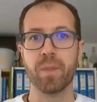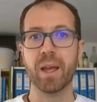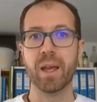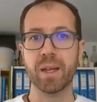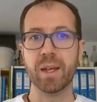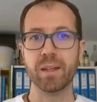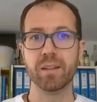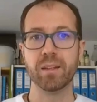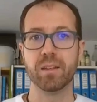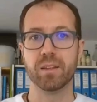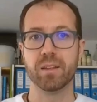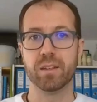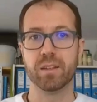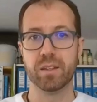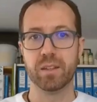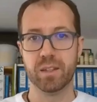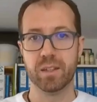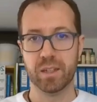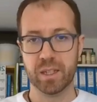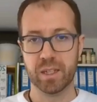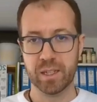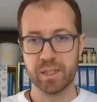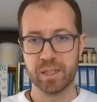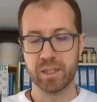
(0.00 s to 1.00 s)
And
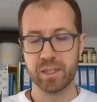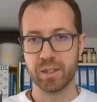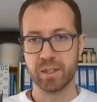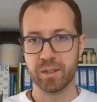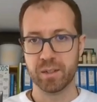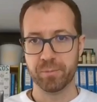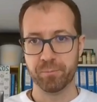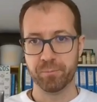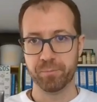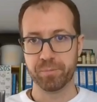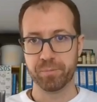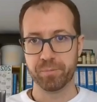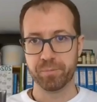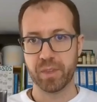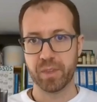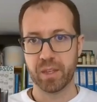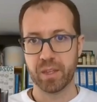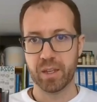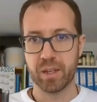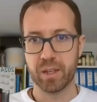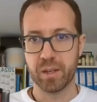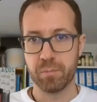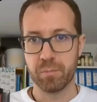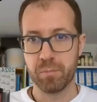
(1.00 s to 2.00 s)
in the
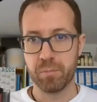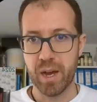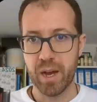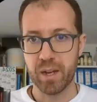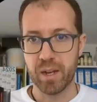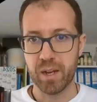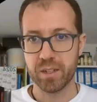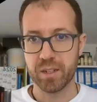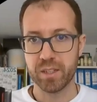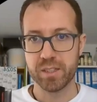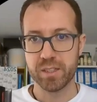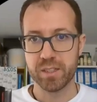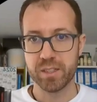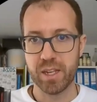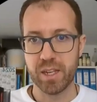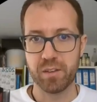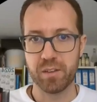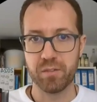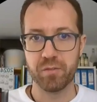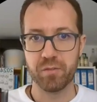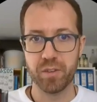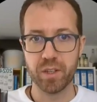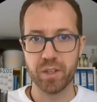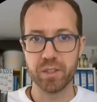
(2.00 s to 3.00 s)
part
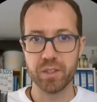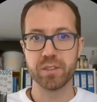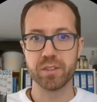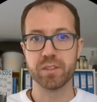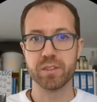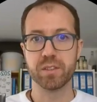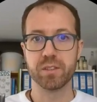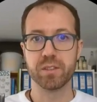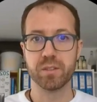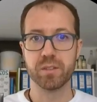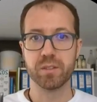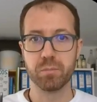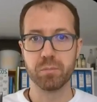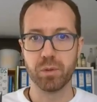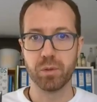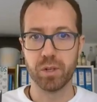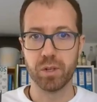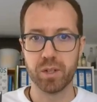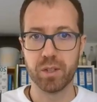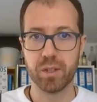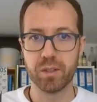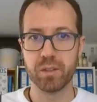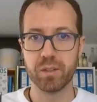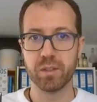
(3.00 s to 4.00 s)
design phase, this is
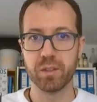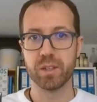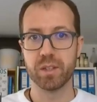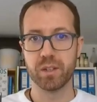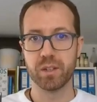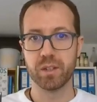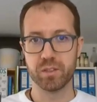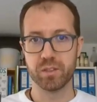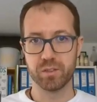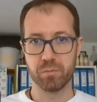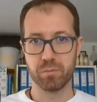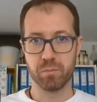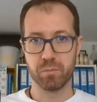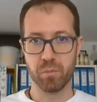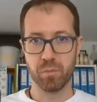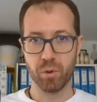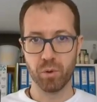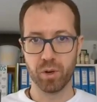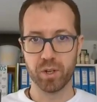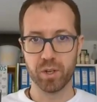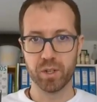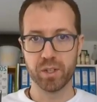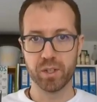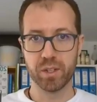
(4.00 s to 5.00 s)
important, there is
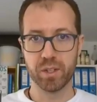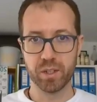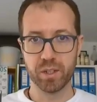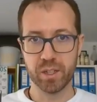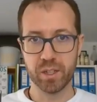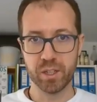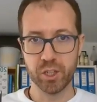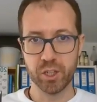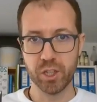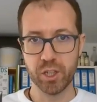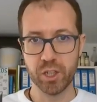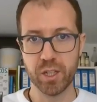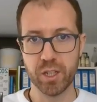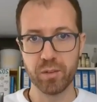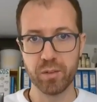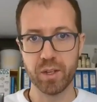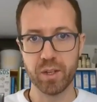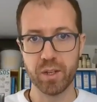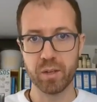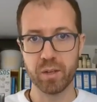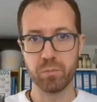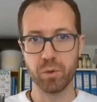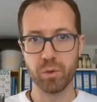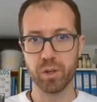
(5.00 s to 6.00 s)
more
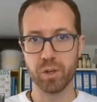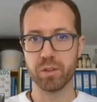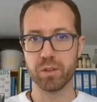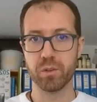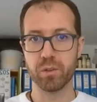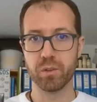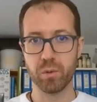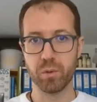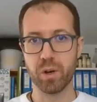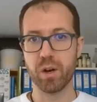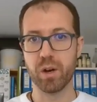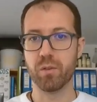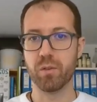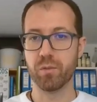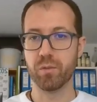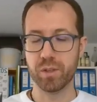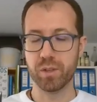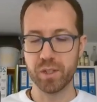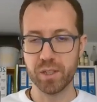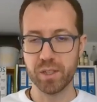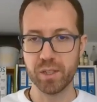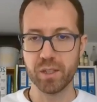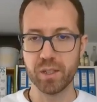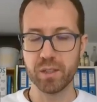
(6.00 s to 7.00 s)
engineering and more know-how
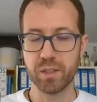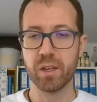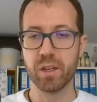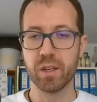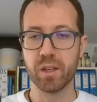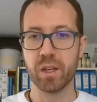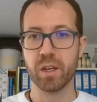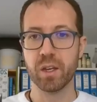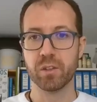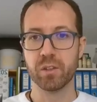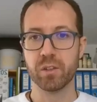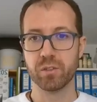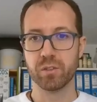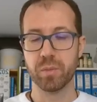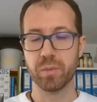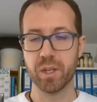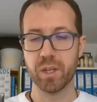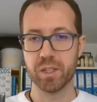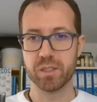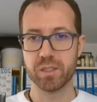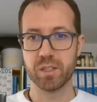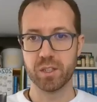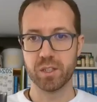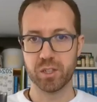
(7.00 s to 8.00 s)
needed to
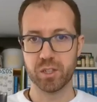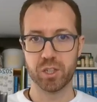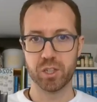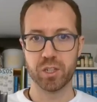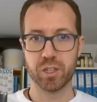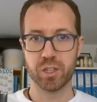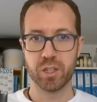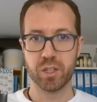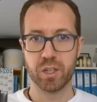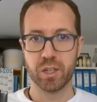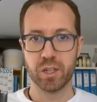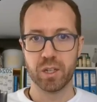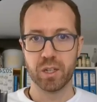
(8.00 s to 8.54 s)
make such